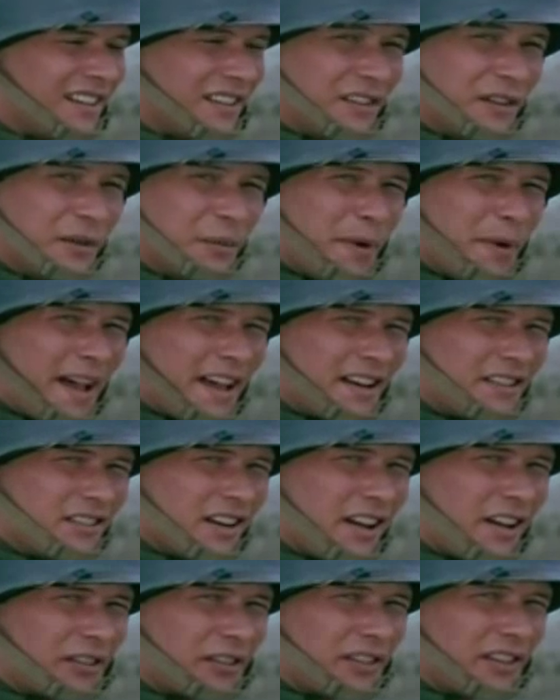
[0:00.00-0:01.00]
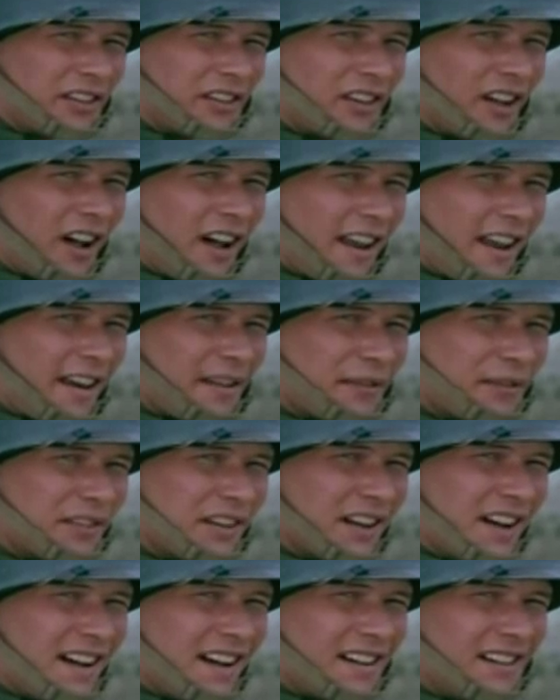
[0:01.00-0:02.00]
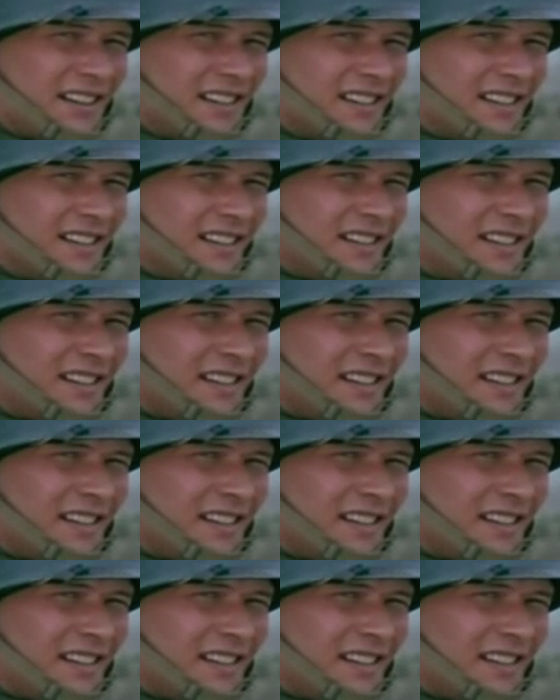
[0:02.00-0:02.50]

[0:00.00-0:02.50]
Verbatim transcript: That's too bad jousting's gone out of style.